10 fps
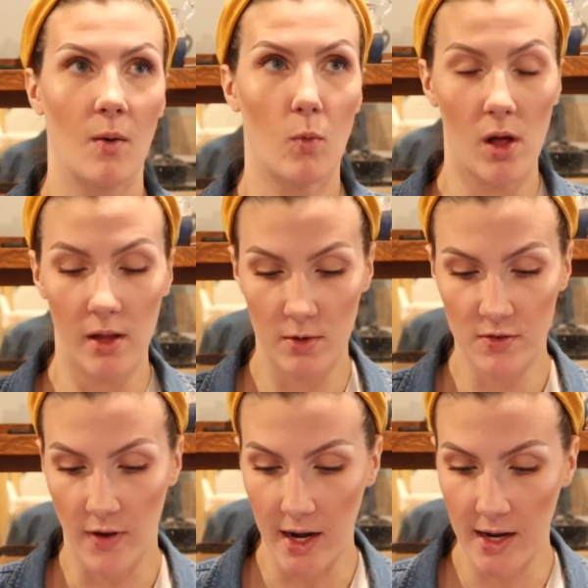Well, it was
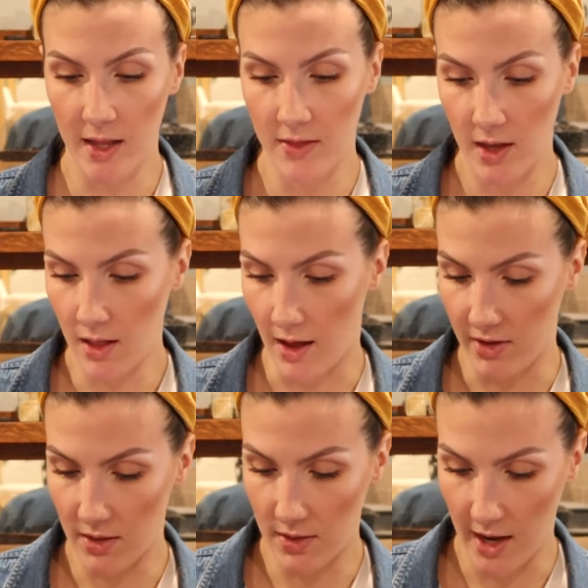Friday night, the
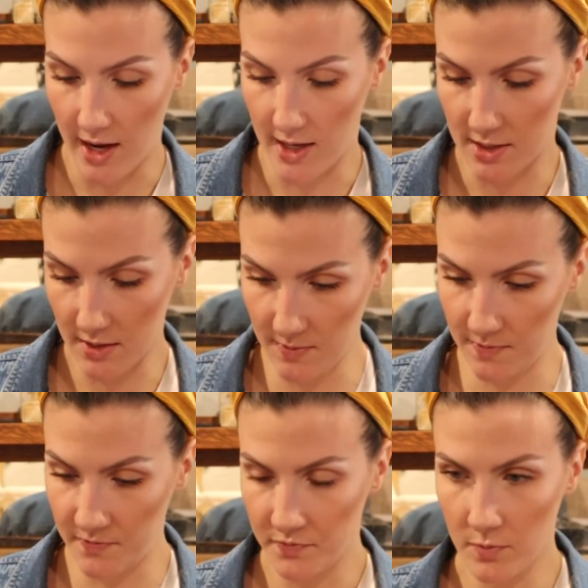eleventh, and
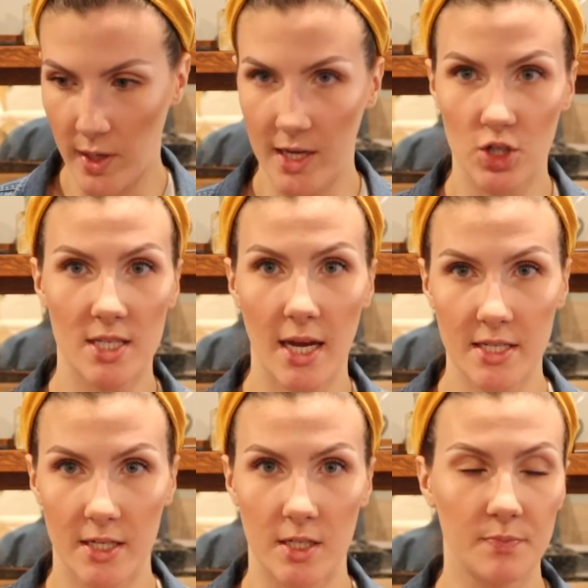we had just had
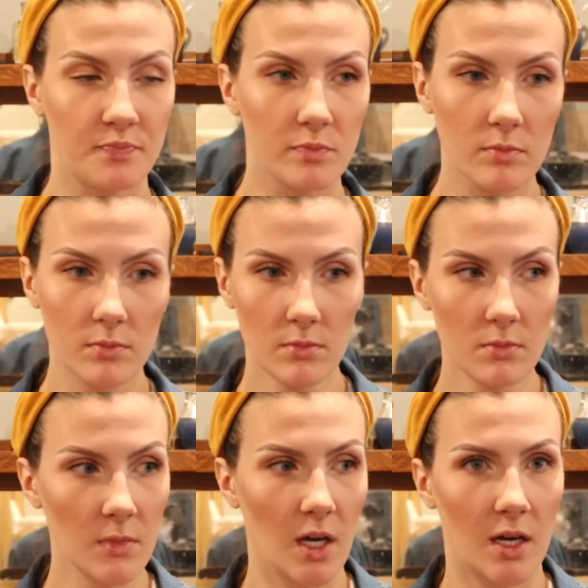dinner.
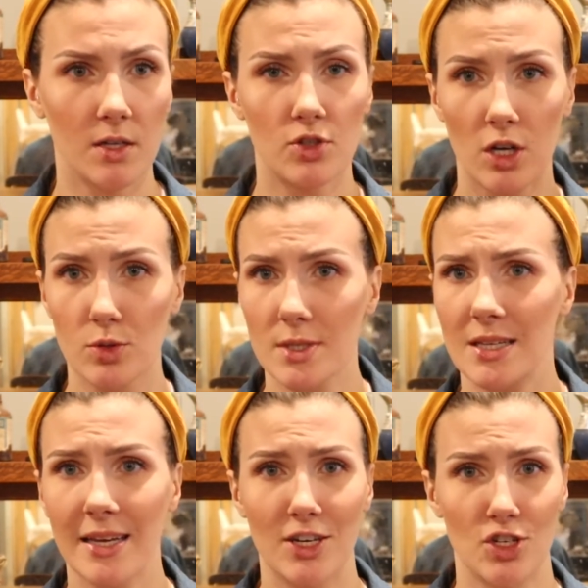Uh, Josh was in
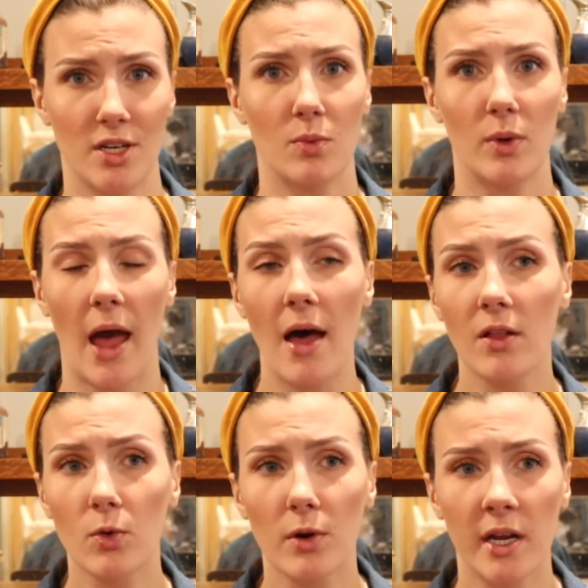the kitchen with
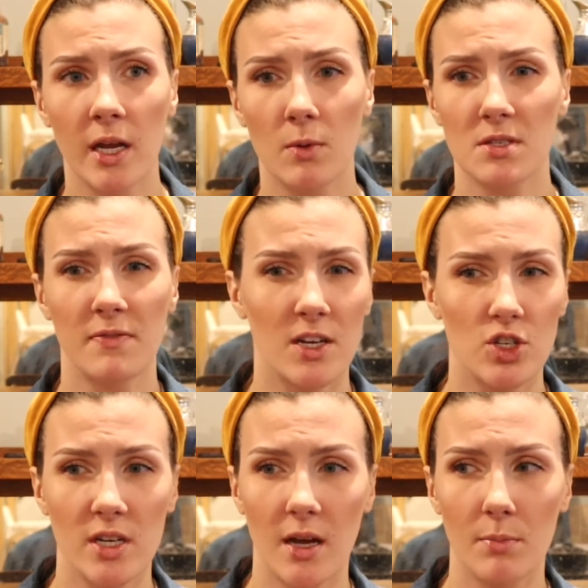Eleanor. He was
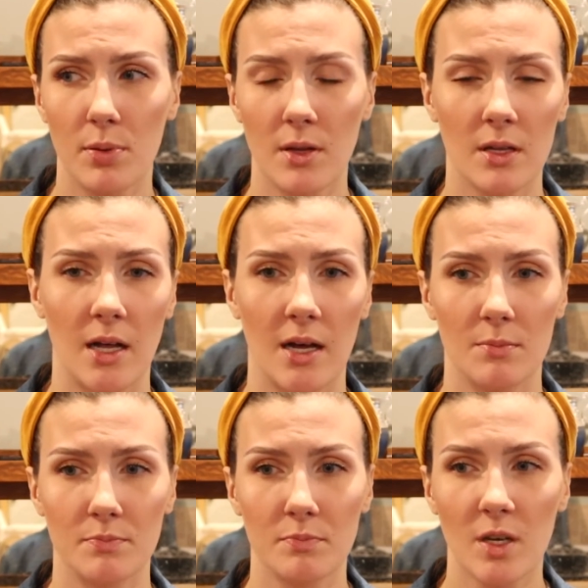finishing up,
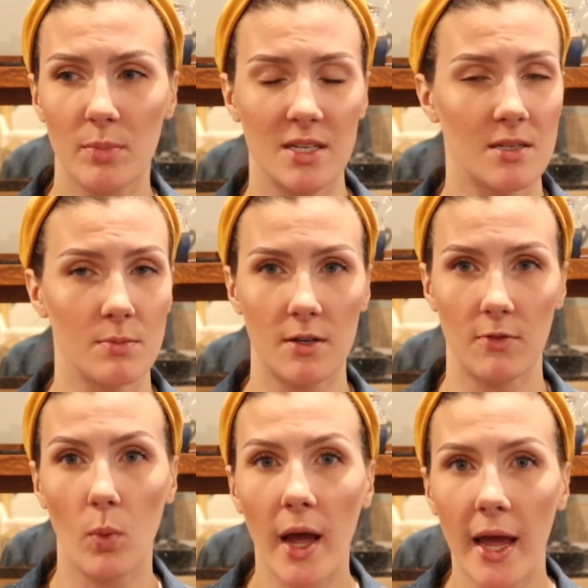um, putting some stuff
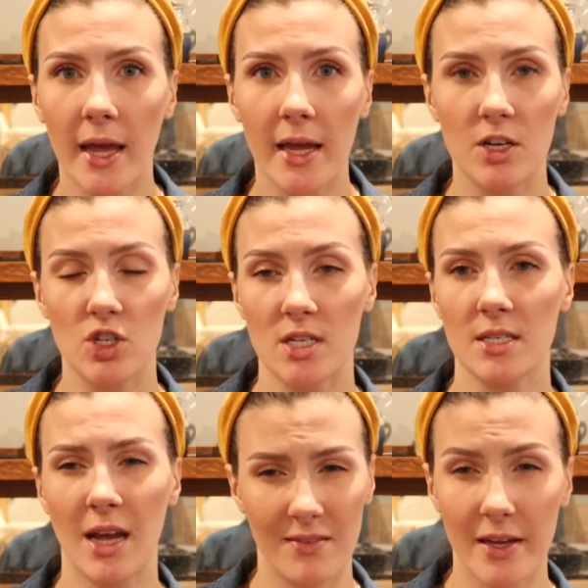away and just
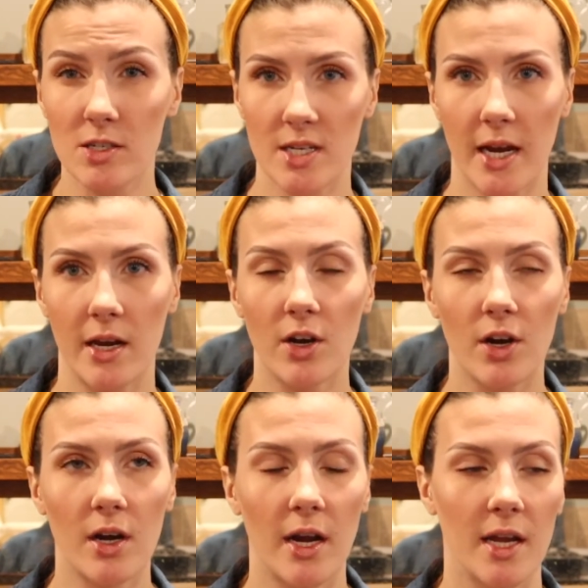kind of entertaining
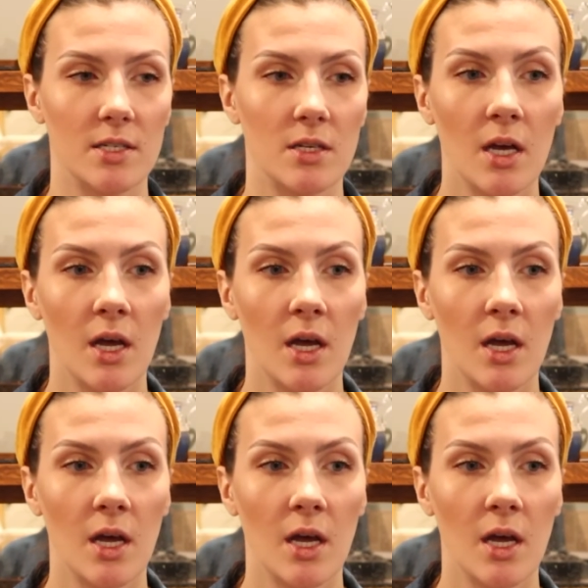her and